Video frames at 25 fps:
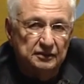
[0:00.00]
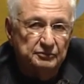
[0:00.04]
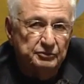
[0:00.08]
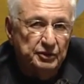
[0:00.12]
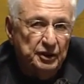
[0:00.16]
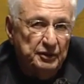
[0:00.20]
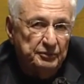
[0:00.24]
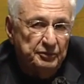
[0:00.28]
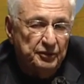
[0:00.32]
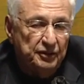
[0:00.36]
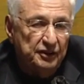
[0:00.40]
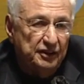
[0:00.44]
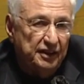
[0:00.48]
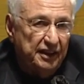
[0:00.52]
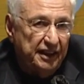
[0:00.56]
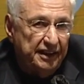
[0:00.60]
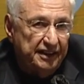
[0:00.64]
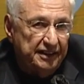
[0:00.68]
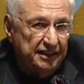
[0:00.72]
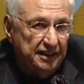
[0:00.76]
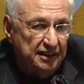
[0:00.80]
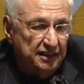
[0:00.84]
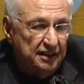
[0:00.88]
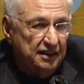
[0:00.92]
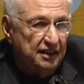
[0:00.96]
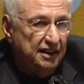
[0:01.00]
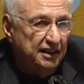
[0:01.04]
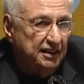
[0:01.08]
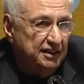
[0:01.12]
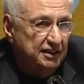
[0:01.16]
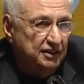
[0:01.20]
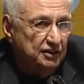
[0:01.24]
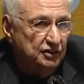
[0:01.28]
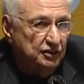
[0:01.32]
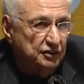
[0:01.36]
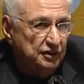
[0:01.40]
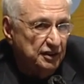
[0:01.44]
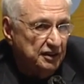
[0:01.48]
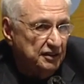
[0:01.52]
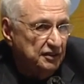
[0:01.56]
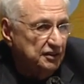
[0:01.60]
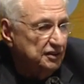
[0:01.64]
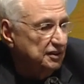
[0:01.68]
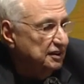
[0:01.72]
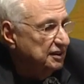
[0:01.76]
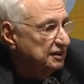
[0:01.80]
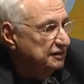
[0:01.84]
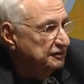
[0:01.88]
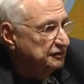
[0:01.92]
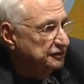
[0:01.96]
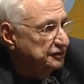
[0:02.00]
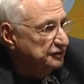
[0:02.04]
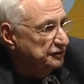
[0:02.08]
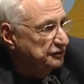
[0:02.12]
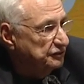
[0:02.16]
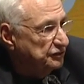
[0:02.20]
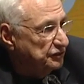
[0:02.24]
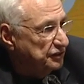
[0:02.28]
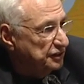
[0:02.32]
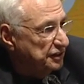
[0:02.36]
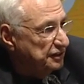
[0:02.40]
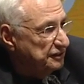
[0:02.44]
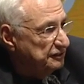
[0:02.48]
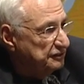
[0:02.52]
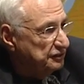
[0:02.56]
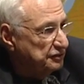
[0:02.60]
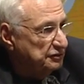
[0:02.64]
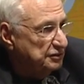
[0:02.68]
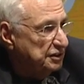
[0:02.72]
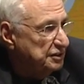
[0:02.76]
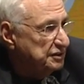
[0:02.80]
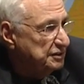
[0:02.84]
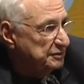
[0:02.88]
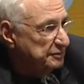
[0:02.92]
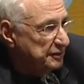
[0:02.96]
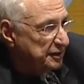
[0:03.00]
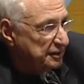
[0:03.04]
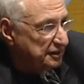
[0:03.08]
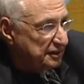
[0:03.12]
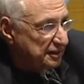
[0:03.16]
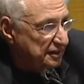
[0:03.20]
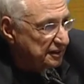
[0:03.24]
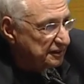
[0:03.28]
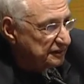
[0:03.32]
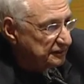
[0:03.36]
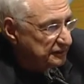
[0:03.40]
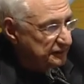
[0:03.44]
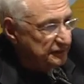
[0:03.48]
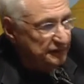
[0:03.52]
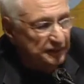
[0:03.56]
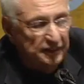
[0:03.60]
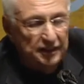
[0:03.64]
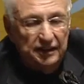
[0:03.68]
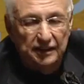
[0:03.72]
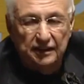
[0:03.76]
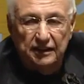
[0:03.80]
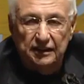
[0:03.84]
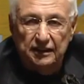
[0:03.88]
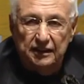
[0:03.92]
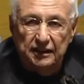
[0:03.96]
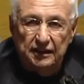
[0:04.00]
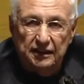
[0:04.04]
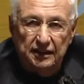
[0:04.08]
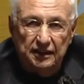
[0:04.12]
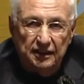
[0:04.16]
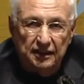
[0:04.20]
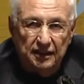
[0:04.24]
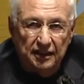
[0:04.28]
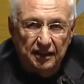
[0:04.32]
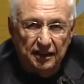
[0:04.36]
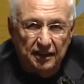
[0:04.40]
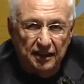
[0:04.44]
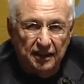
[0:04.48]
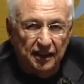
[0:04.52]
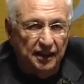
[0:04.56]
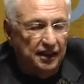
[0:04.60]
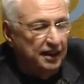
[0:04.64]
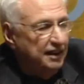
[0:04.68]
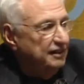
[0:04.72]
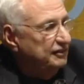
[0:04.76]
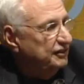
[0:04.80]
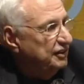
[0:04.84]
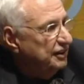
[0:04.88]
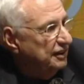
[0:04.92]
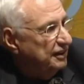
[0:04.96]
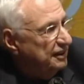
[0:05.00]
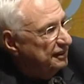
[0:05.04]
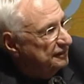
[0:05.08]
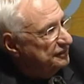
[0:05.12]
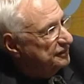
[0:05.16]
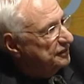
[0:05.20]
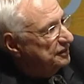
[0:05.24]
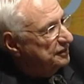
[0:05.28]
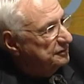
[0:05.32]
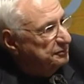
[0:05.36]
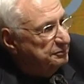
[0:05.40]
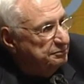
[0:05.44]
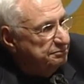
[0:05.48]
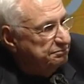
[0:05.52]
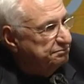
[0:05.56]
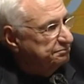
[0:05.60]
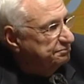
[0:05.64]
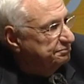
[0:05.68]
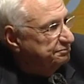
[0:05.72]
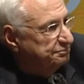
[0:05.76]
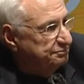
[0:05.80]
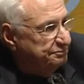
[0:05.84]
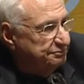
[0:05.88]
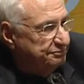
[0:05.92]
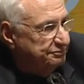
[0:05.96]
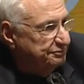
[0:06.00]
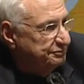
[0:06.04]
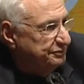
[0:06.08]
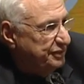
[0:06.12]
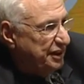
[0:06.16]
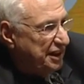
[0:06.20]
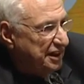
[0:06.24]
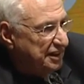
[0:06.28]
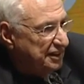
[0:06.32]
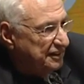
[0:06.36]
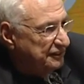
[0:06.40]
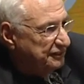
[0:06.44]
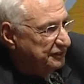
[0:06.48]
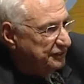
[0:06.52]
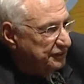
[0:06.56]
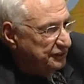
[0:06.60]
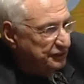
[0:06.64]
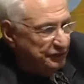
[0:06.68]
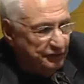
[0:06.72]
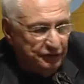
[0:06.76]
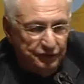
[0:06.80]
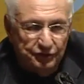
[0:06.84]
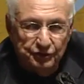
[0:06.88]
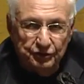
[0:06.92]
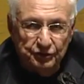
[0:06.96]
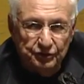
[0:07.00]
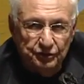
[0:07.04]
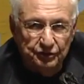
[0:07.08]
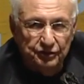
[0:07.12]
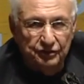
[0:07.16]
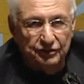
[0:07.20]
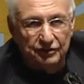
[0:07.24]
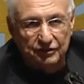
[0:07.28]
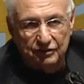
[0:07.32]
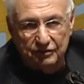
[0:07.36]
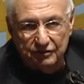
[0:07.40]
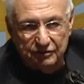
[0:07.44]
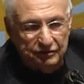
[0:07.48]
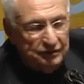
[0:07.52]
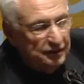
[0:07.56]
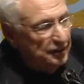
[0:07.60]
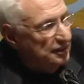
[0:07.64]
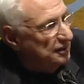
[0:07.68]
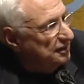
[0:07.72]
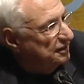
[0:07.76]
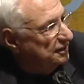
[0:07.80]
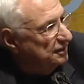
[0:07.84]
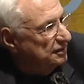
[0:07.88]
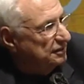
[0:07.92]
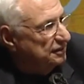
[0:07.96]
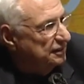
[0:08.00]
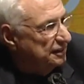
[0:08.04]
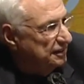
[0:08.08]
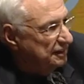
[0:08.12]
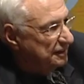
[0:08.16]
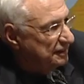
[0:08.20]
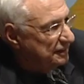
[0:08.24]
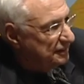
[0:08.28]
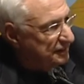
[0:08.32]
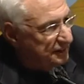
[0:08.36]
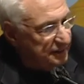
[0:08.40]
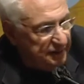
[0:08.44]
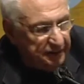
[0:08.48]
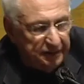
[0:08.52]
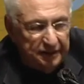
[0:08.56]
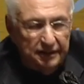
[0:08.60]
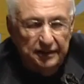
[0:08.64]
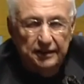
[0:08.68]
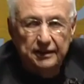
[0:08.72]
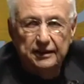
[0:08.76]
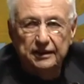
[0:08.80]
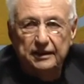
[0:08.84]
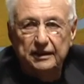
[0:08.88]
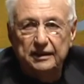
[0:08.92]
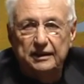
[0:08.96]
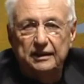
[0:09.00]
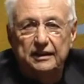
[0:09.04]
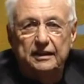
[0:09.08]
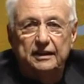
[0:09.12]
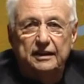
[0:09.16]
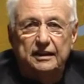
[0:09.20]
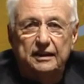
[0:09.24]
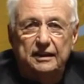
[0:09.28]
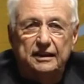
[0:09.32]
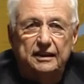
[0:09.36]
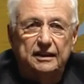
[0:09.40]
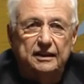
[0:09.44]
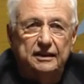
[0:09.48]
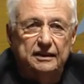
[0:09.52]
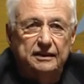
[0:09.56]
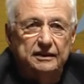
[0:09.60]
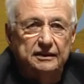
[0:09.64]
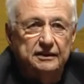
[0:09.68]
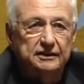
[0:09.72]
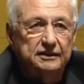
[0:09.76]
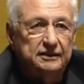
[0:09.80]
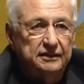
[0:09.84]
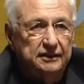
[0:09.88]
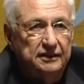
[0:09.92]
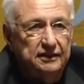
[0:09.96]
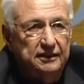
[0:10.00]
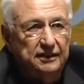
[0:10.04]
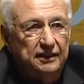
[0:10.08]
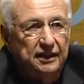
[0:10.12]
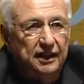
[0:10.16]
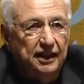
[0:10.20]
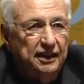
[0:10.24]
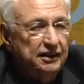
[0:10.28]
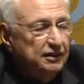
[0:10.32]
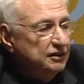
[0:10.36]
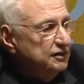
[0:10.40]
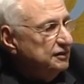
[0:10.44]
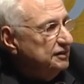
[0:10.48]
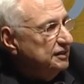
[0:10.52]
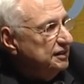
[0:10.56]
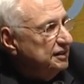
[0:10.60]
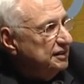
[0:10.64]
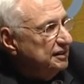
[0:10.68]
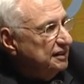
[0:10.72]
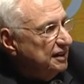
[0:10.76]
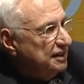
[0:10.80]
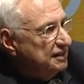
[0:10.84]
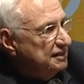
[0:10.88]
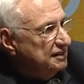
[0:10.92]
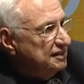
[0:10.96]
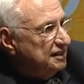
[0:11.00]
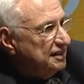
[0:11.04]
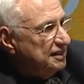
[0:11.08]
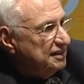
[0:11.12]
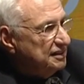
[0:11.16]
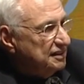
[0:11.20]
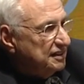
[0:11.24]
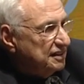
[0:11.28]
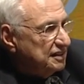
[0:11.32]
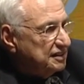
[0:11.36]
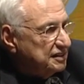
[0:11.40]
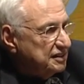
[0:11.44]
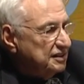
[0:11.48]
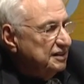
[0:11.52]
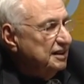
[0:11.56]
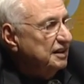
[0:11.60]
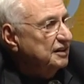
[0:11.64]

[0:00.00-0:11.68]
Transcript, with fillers: People like it. I can go there and live for free for the rest of my life. I never have to pay for food or hotel or anything. Uh, I don't think that's excess.